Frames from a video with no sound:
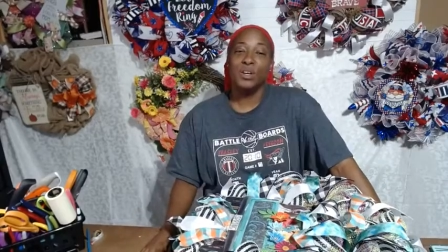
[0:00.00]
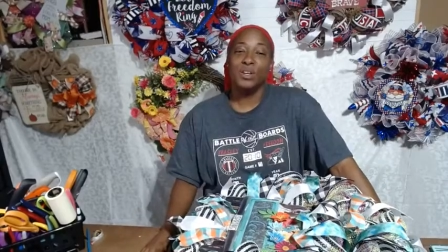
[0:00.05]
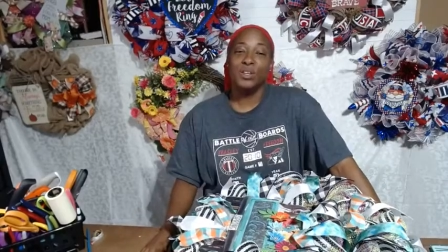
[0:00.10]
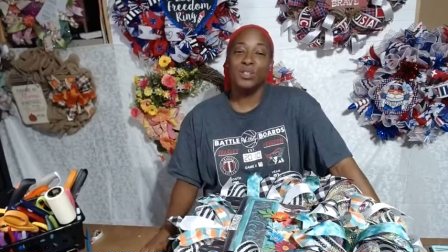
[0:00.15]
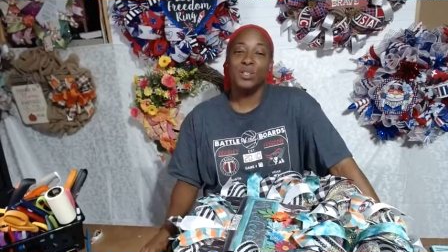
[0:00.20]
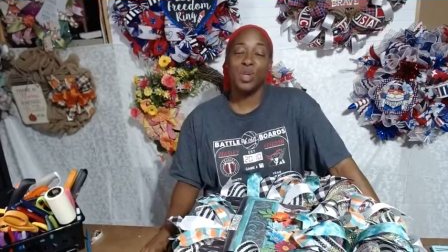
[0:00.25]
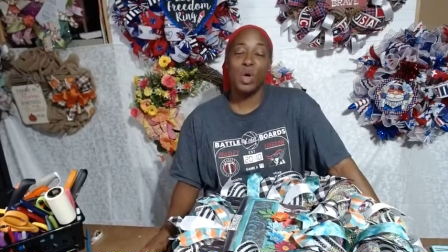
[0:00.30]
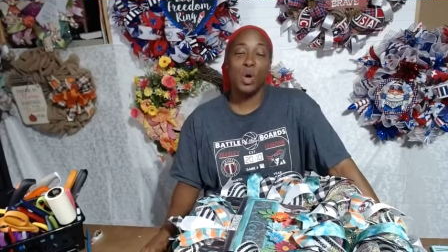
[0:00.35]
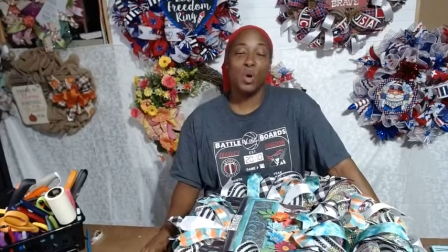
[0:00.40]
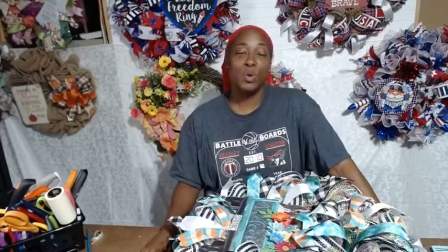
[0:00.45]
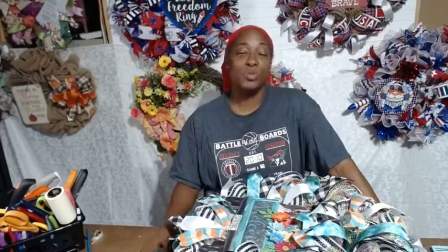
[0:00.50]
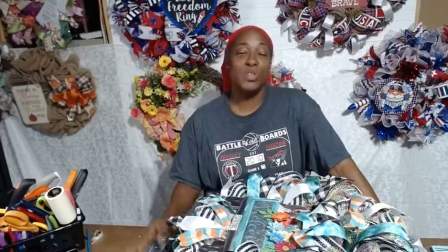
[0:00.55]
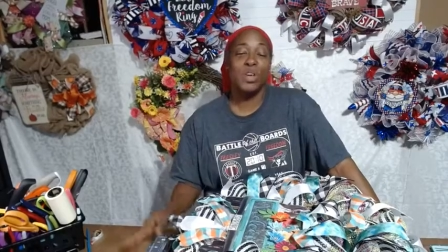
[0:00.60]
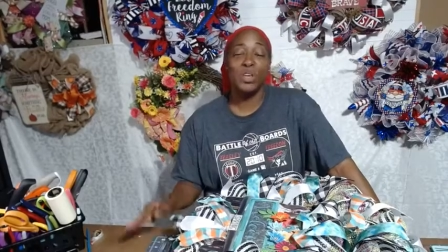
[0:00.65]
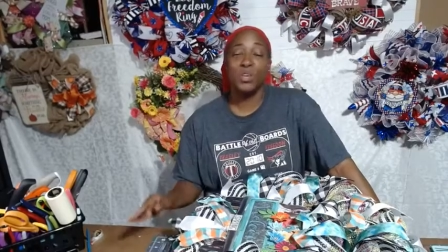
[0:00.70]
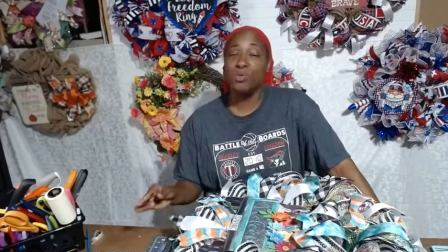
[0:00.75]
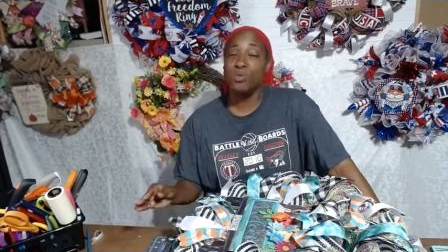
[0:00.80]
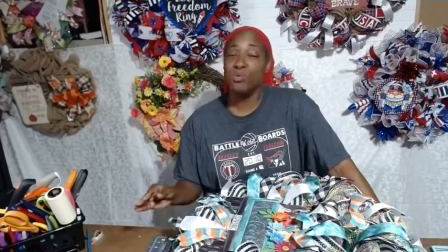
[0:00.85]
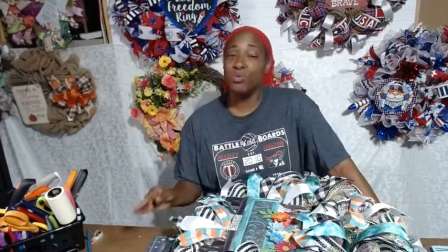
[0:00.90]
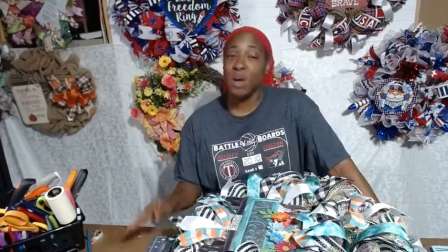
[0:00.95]
So
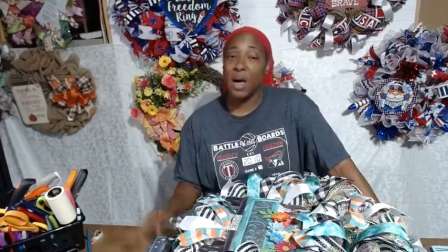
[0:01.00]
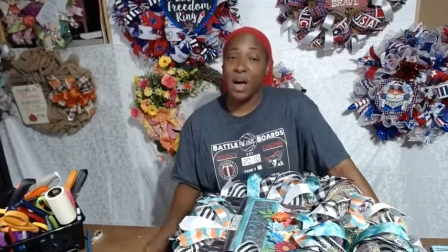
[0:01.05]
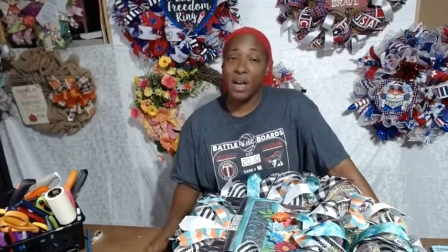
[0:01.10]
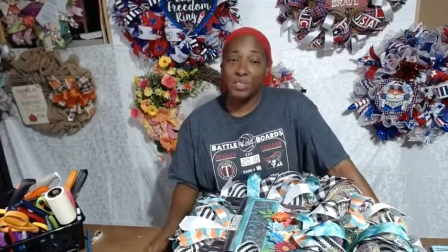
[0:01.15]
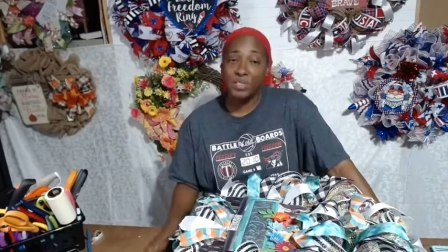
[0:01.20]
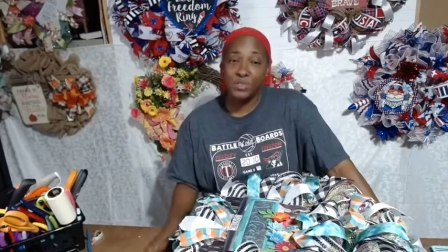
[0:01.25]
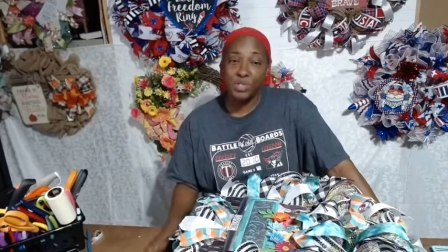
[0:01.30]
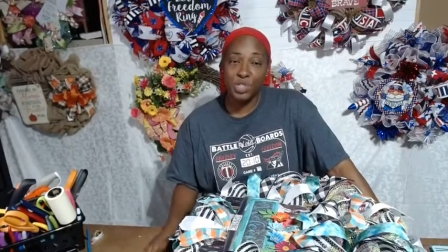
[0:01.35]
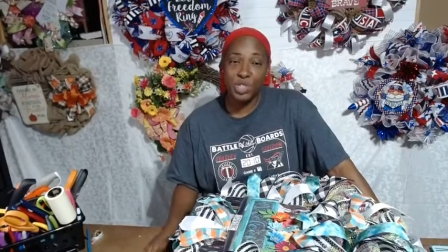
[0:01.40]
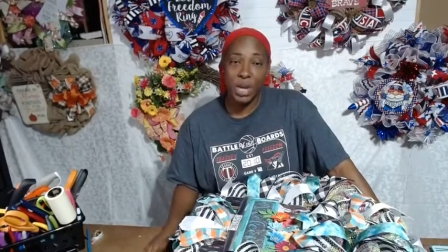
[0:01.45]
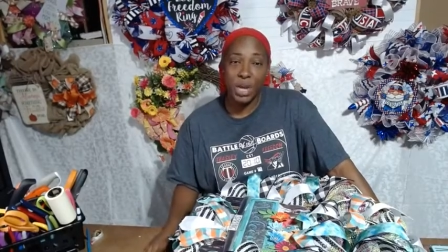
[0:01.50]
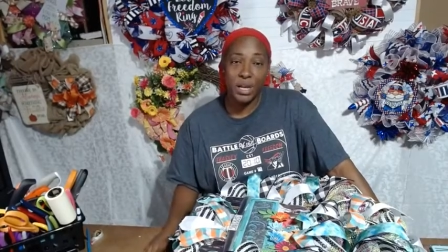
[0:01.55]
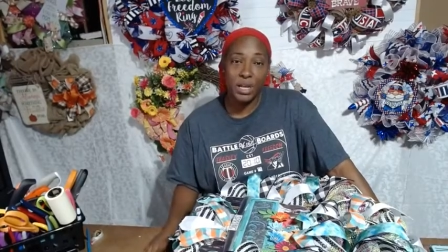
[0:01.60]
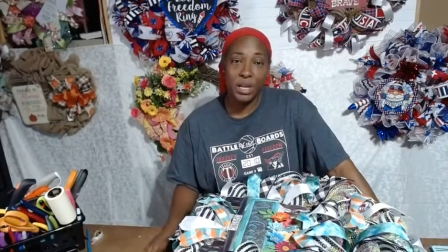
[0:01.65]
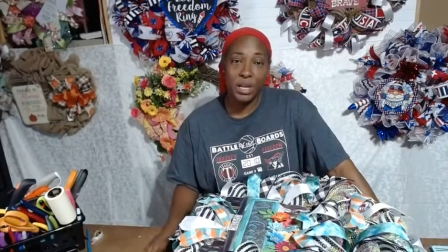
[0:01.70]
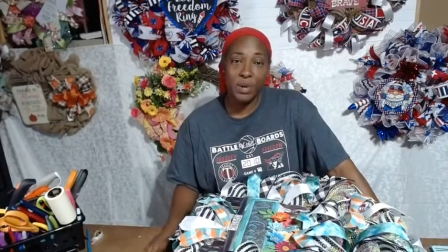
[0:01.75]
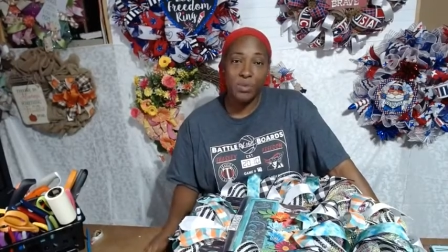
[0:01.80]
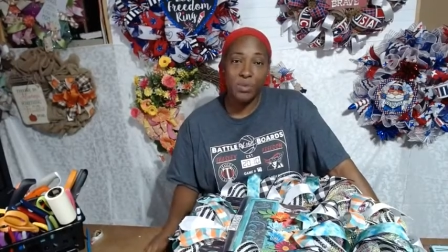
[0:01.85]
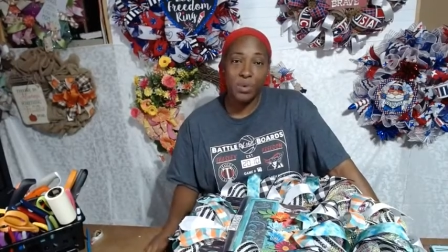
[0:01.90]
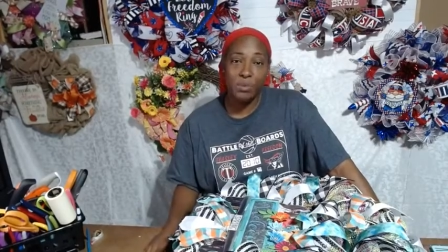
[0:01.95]
thank you guys for checking
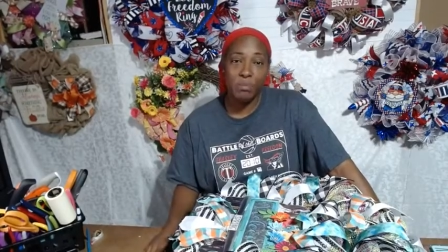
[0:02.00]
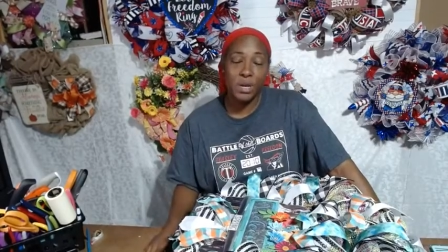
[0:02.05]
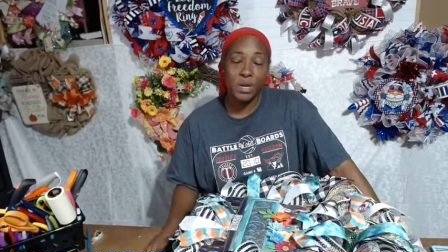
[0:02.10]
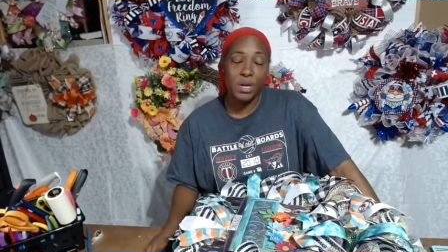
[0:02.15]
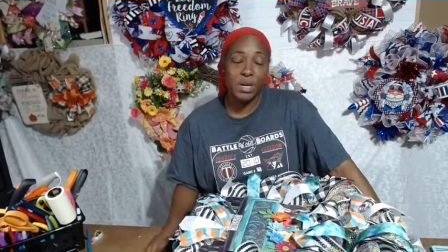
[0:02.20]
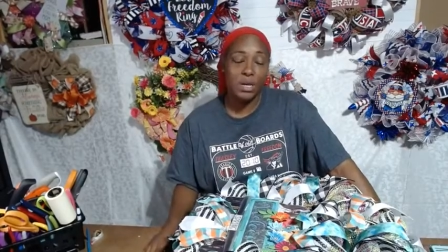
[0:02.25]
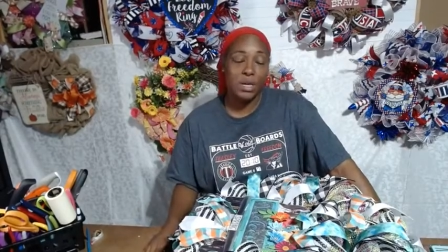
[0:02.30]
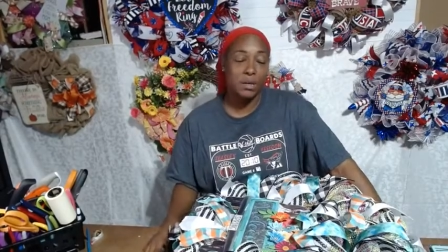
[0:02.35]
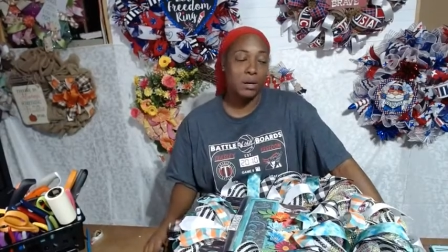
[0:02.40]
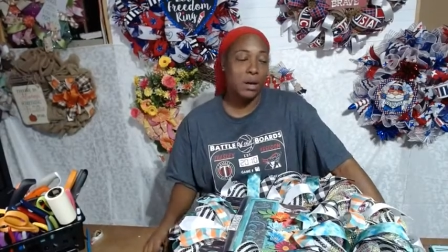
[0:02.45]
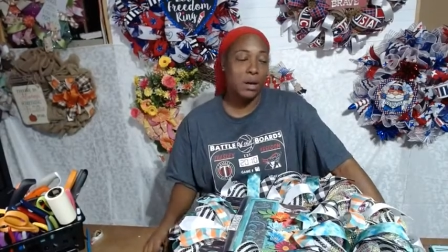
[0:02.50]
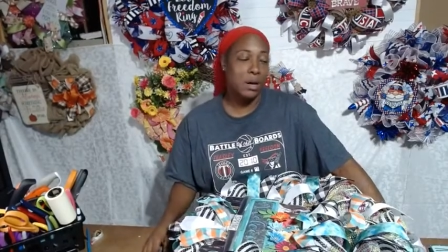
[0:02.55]
in with me.